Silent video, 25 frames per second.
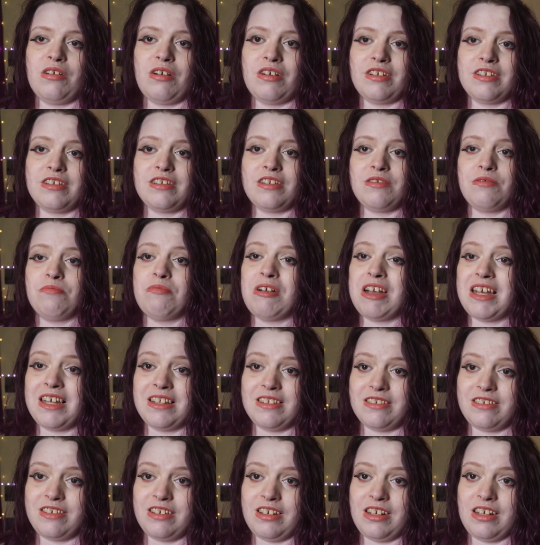did it with my
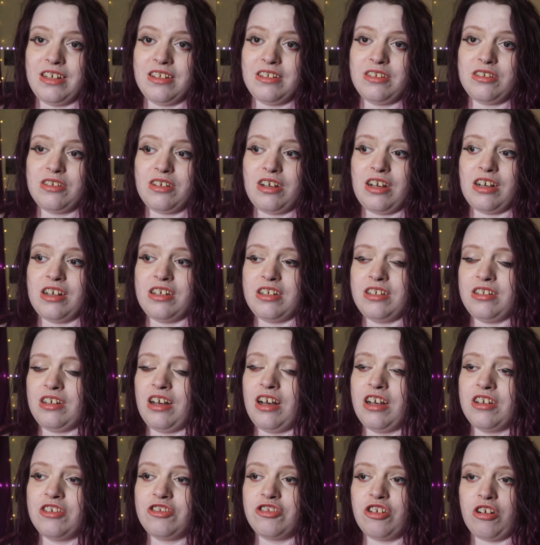insulin. I
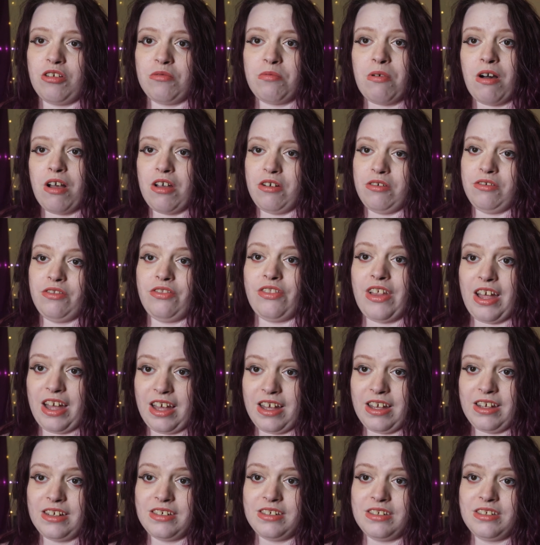stockpiled
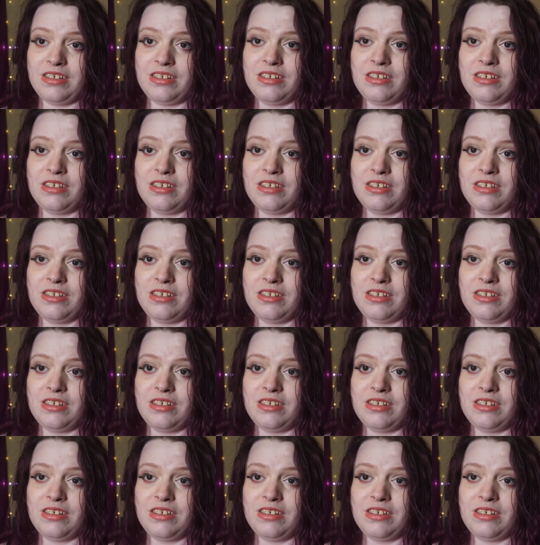that